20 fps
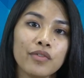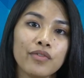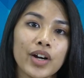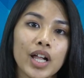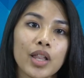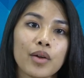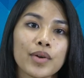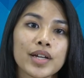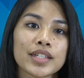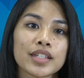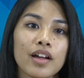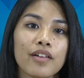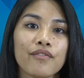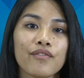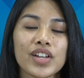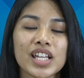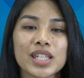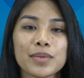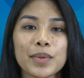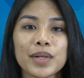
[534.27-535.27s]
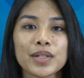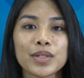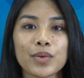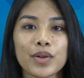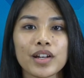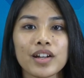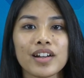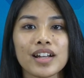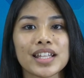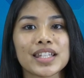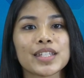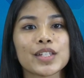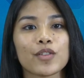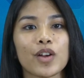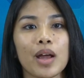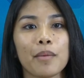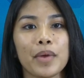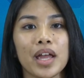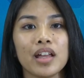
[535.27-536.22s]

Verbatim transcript: Follow us on Facebook, Twitter, Instagram,